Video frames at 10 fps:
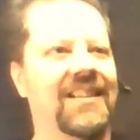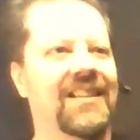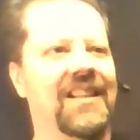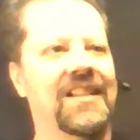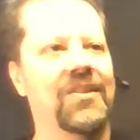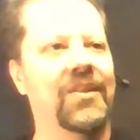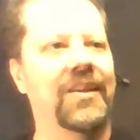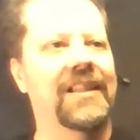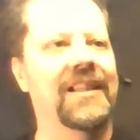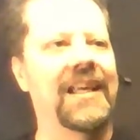Let's look at
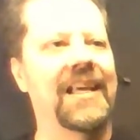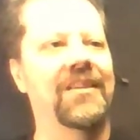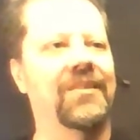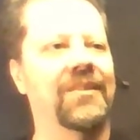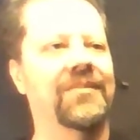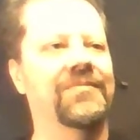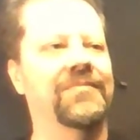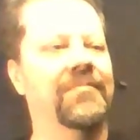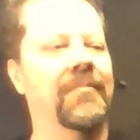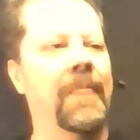the integral
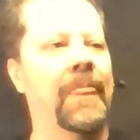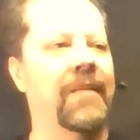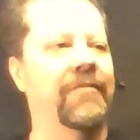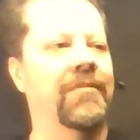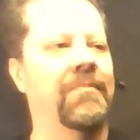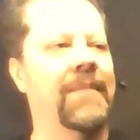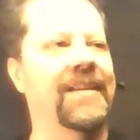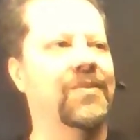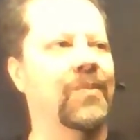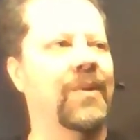from
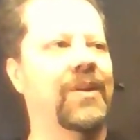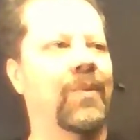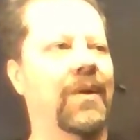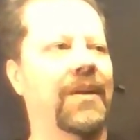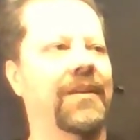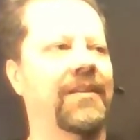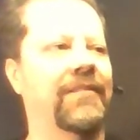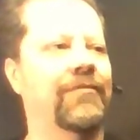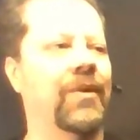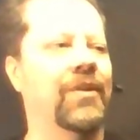minus 1 to 1 of
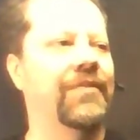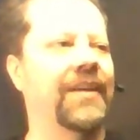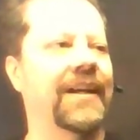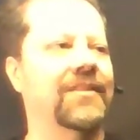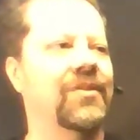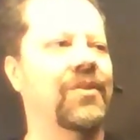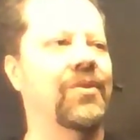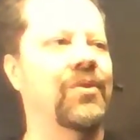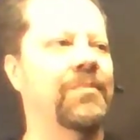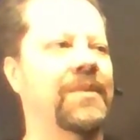1 over x
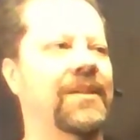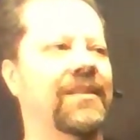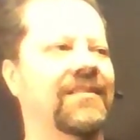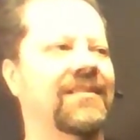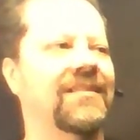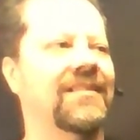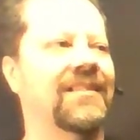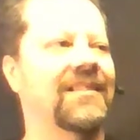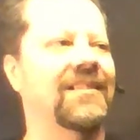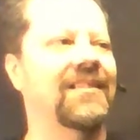cubed
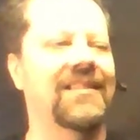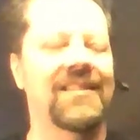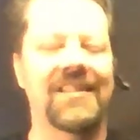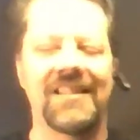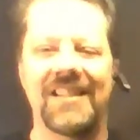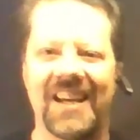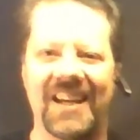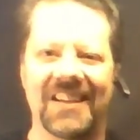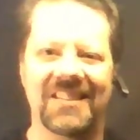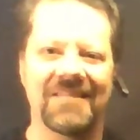
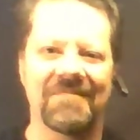dx.